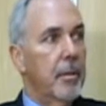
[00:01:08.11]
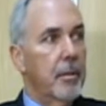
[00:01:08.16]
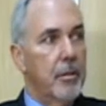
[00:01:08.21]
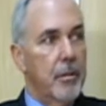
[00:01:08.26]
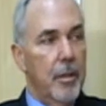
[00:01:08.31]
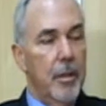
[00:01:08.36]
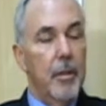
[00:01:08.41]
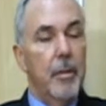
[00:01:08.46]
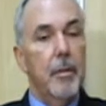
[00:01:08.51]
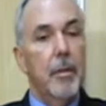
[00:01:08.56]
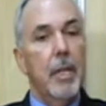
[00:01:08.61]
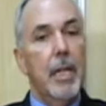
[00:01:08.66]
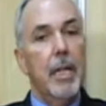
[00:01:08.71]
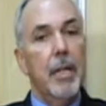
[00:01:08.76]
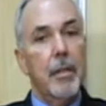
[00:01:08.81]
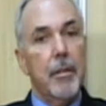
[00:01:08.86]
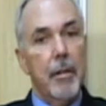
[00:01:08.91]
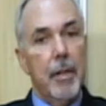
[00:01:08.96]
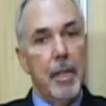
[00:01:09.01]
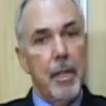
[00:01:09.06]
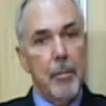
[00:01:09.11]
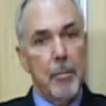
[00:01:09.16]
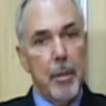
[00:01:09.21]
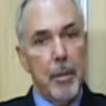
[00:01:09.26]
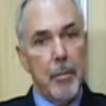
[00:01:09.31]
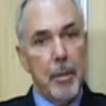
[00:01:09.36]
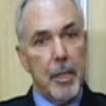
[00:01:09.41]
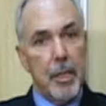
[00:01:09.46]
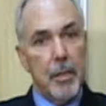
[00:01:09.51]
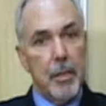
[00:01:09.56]
So integrated
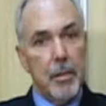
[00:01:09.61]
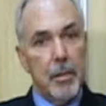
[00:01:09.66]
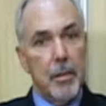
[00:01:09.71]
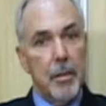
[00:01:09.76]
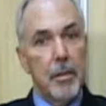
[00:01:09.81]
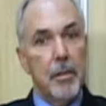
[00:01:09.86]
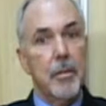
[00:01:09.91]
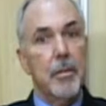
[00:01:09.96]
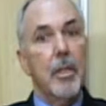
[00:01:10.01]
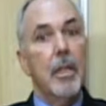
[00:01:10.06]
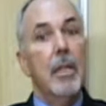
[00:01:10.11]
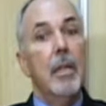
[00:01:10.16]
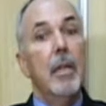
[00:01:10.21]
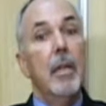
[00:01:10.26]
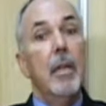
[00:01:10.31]
memory controllers,